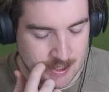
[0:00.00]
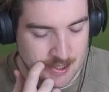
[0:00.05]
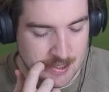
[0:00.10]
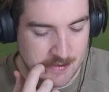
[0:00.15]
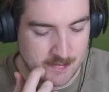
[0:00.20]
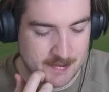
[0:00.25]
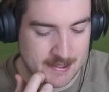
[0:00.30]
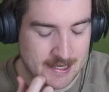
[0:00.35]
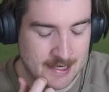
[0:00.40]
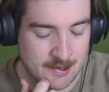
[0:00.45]

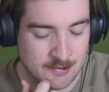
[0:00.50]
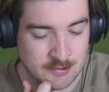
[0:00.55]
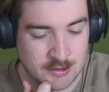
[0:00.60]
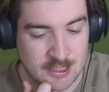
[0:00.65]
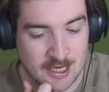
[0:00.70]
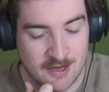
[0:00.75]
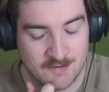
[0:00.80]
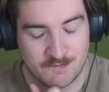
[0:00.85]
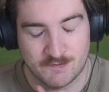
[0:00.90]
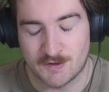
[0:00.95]
But yeah, I was
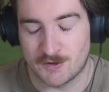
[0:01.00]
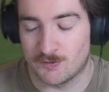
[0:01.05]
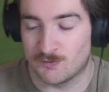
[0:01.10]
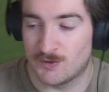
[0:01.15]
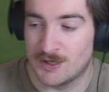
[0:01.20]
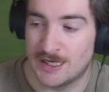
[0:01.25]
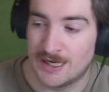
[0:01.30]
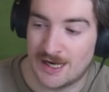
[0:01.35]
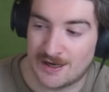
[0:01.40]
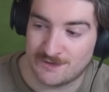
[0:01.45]
golfing in
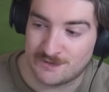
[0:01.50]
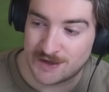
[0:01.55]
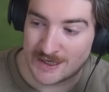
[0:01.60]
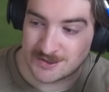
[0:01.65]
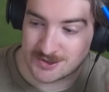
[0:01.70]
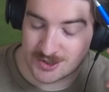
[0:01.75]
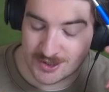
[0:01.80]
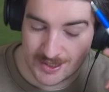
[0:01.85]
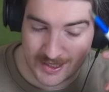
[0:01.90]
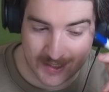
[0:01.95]
real life
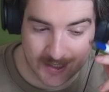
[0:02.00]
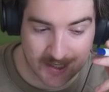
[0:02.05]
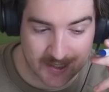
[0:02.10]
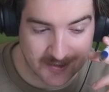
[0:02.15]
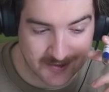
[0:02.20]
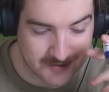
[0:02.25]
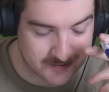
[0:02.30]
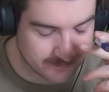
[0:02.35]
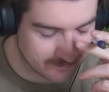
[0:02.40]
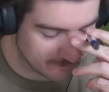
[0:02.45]
yesterday, guys.